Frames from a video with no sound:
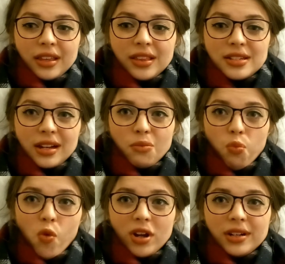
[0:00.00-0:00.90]
there's like
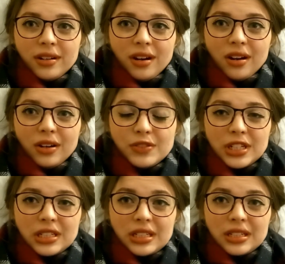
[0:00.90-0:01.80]
one half
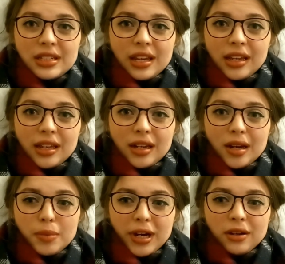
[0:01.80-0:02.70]
decent scene
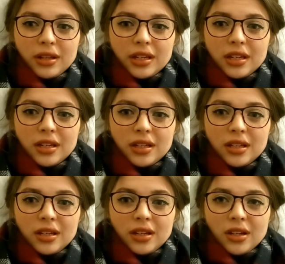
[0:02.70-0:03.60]
about like
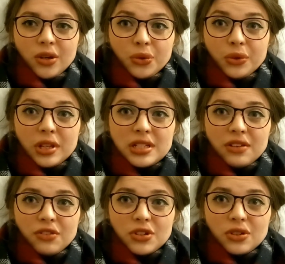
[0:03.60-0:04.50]
all these
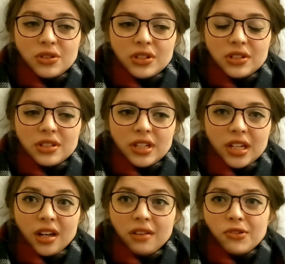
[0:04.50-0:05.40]
different doctors.
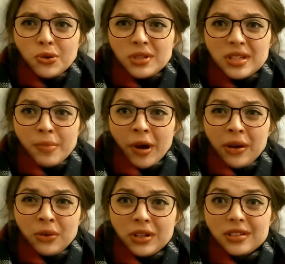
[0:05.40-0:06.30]
Like, of course it's about
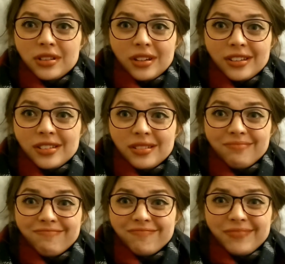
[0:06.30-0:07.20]
illness, because
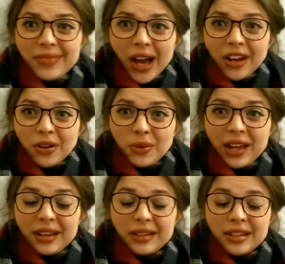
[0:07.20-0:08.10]
I know
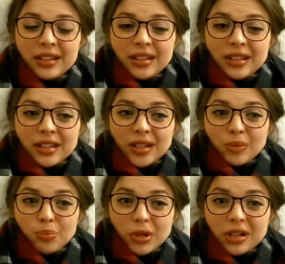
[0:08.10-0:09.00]
that,
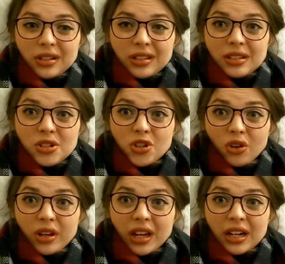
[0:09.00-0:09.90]
but it's
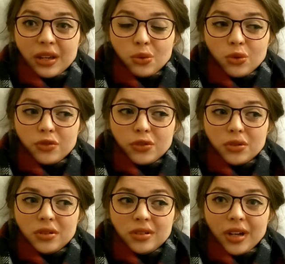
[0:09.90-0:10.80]
shockingly
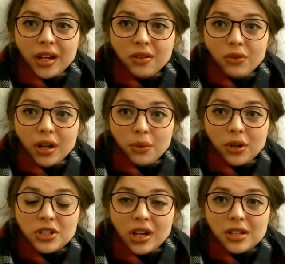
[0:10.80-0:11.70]
awful, and I really
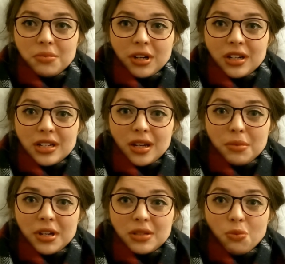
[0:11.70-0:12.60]
want to change my idea,
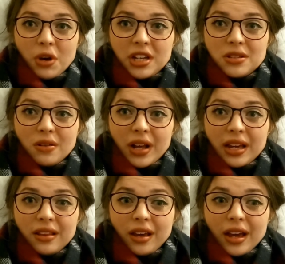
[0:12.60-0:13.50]
but it's way too
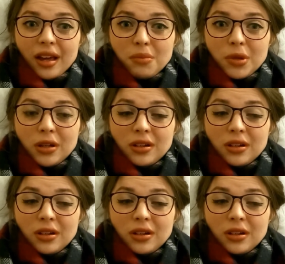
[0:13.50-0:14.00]
late in the game.